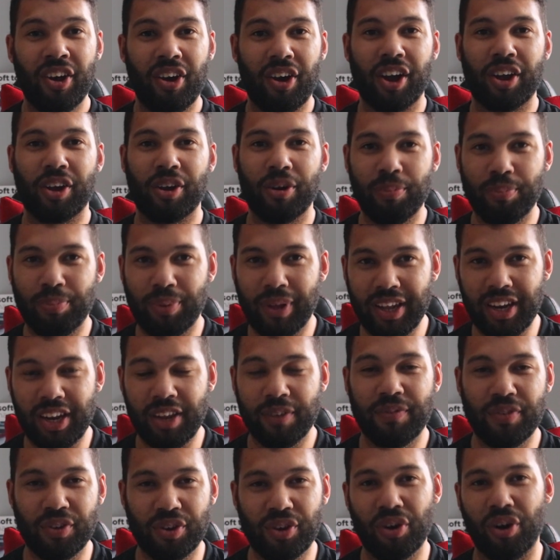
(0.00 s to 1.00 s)
I completely
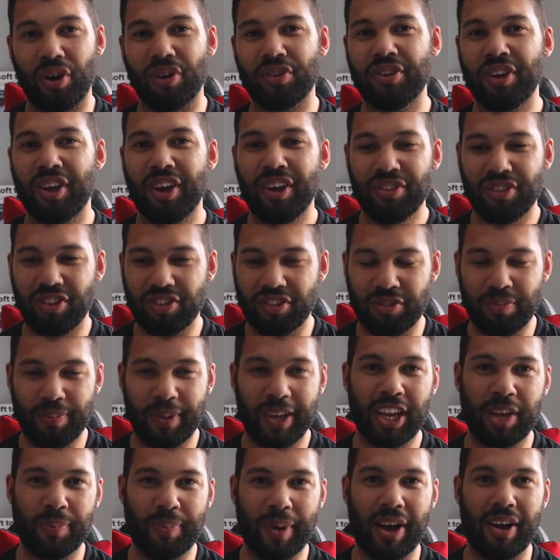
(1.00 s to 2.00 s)
forgot to
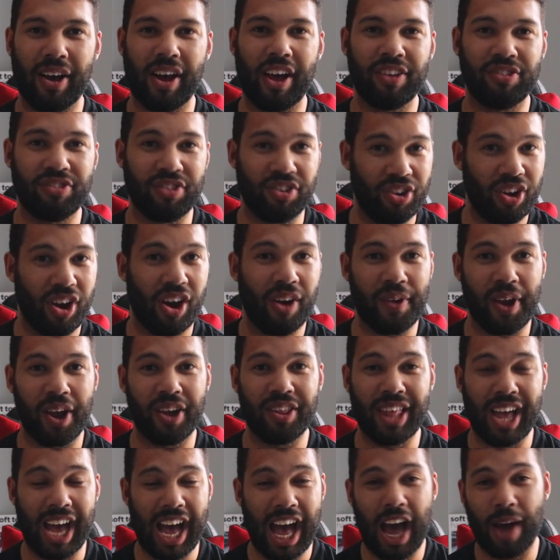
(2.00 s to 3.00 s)
speak about a scenario
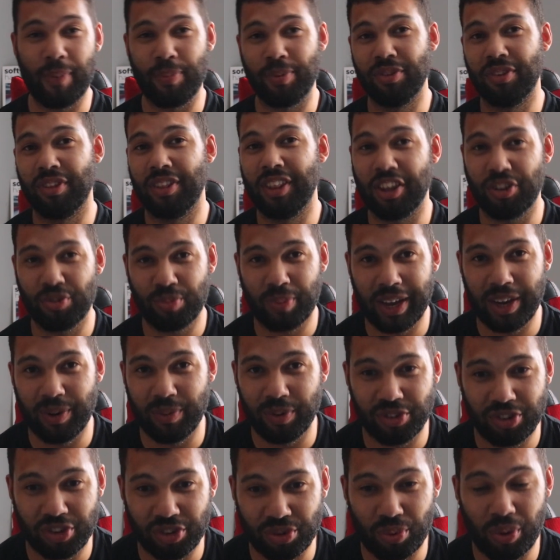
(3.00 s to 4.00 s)
that happened this week,
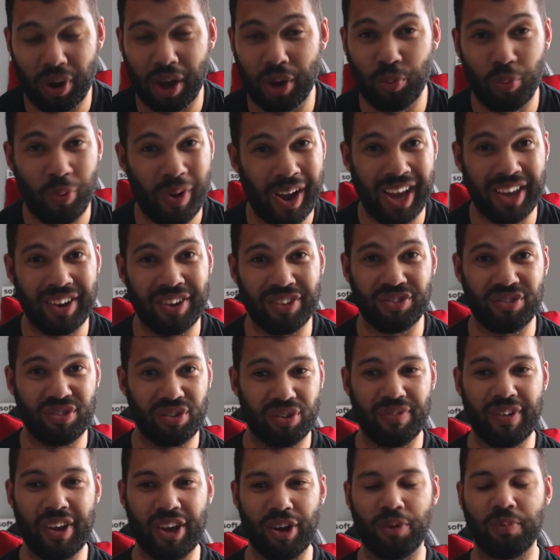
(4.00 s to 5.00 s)
which is quite weird and
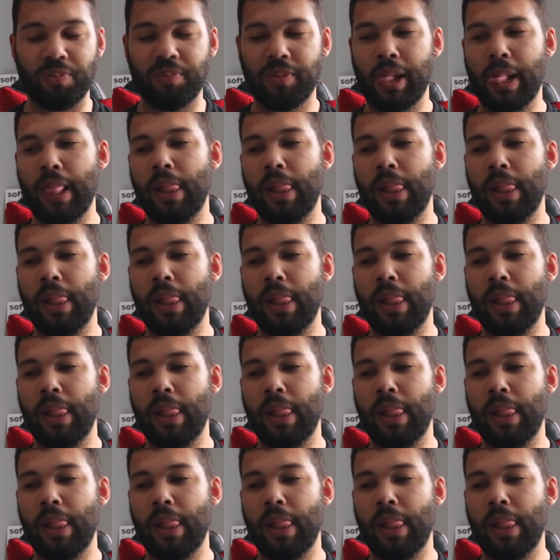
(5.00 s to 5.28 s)
surreal.